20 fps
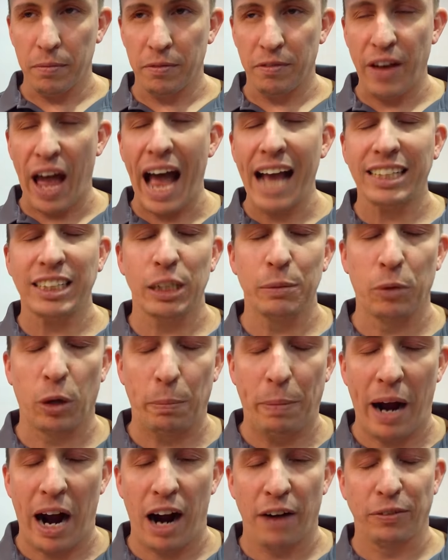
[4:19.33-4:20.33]
vastly more
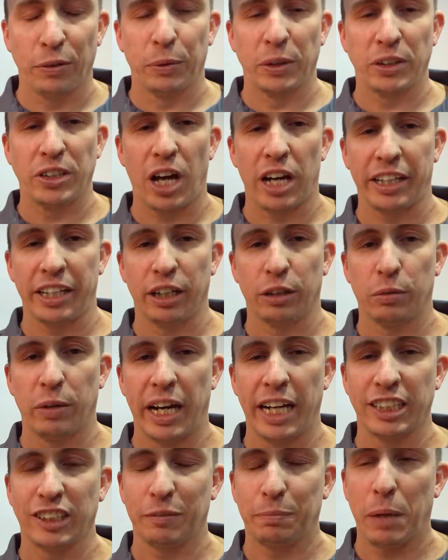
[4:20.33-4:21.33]
powerful. We're talking a
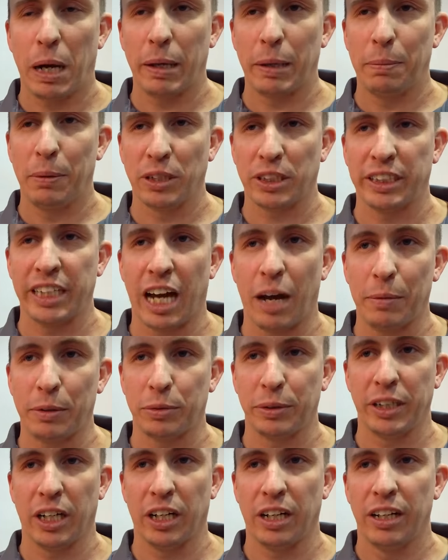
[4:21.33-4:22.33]
range of probably pushing out
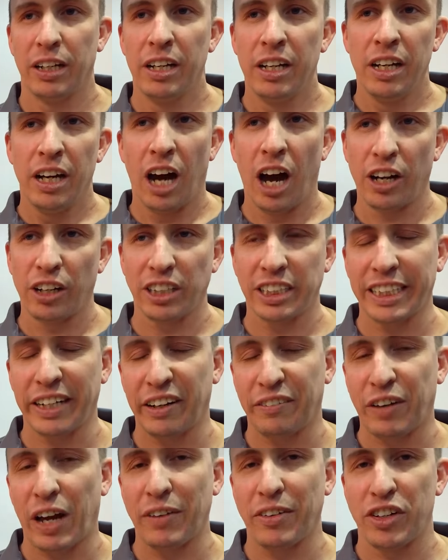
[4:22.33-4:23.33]
between
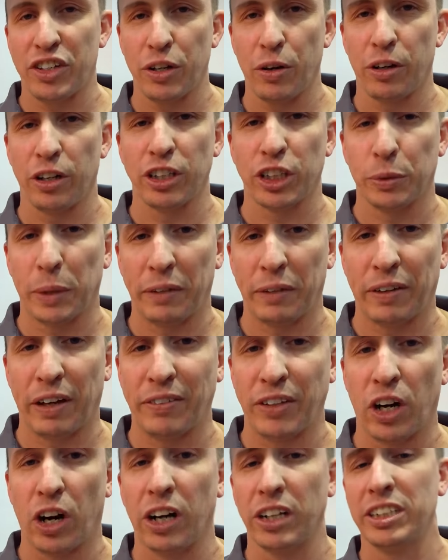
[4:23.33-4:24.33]
175 to 225
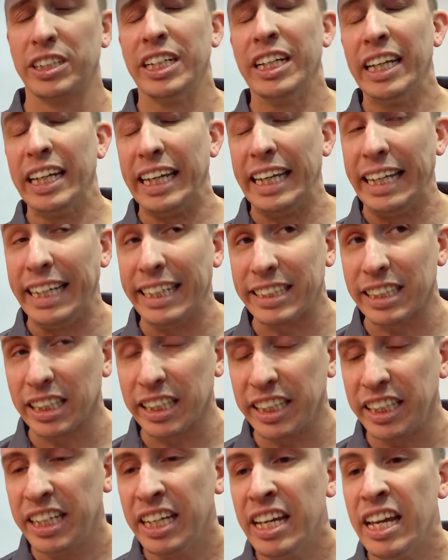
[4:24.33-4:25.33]
yards
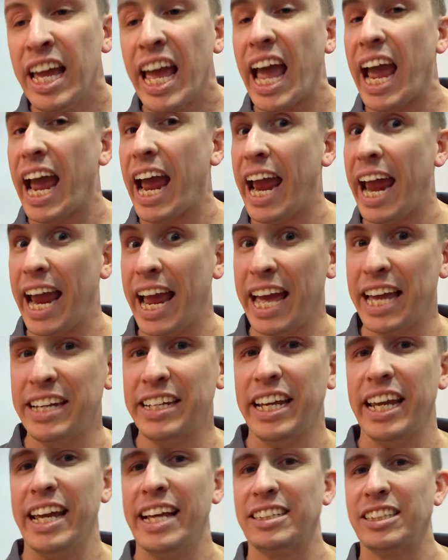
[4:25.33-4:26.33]
easily, and
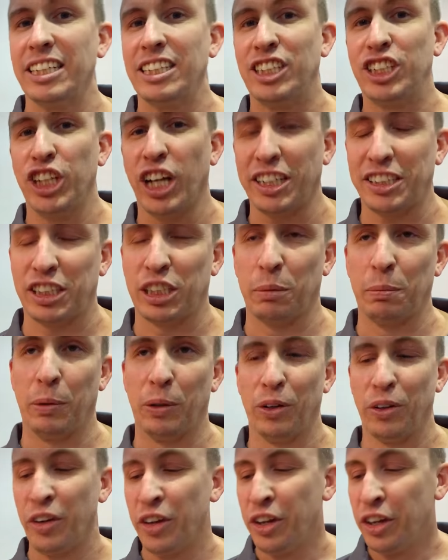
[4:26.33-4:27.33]
it's
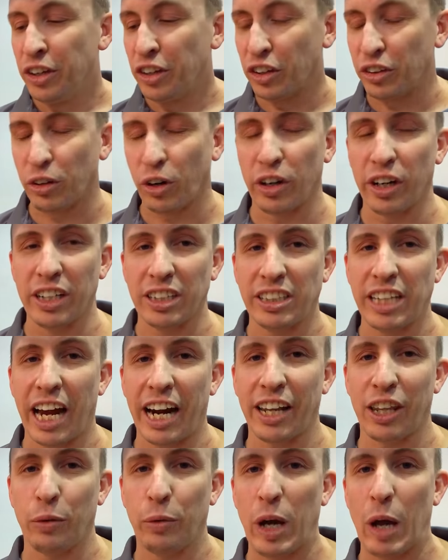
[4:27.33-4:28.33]
adjustable. Nice. Throw it on the
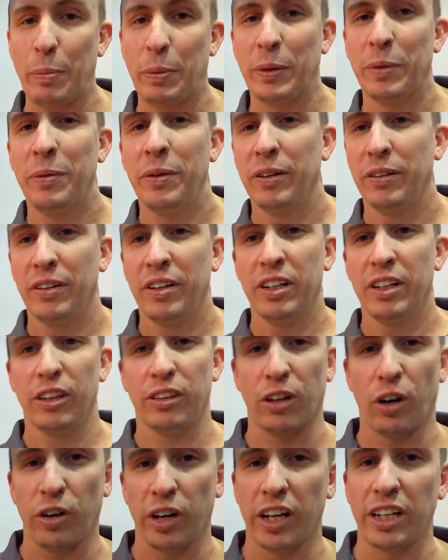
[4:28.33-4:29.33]
side of the weapon,
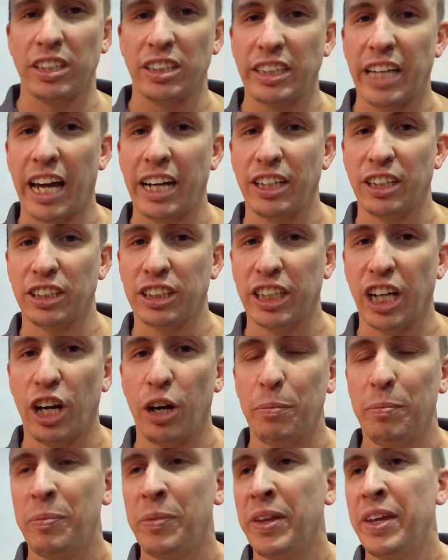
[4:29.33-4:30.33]
throw it on the side of your
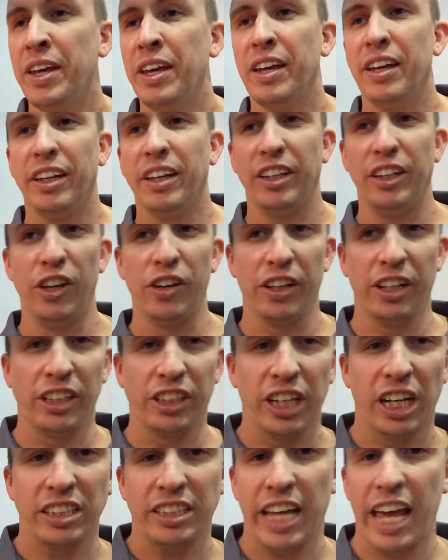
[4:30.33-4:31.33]
scope. You can
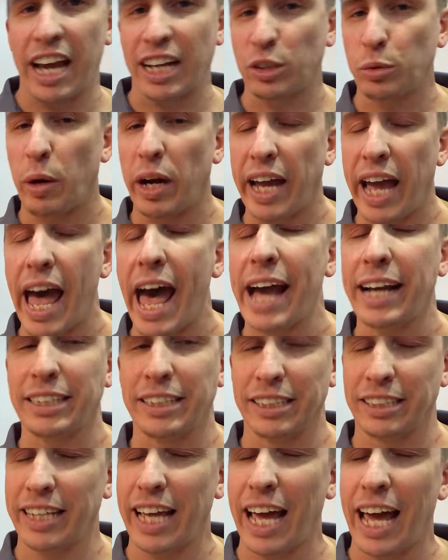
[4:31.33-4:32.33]
adjust XY
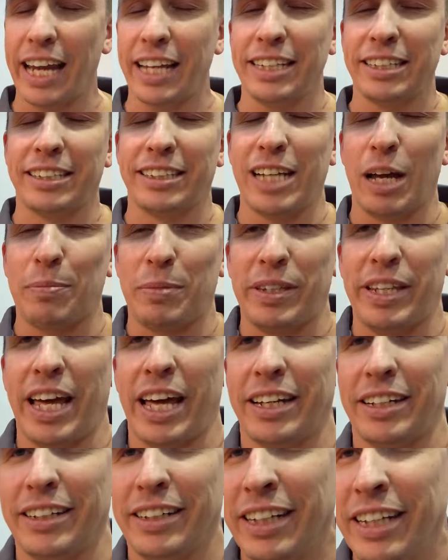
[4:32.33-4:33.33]
axis. That is something
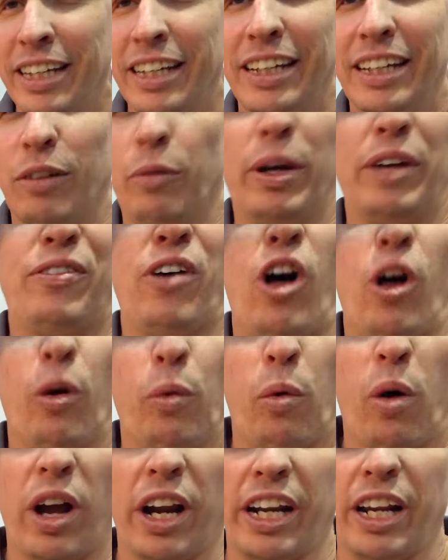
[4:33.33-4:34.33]
that we've all
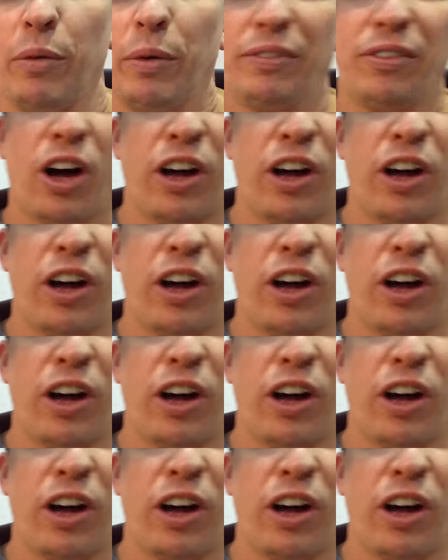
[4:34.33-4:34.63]
wanted it, we've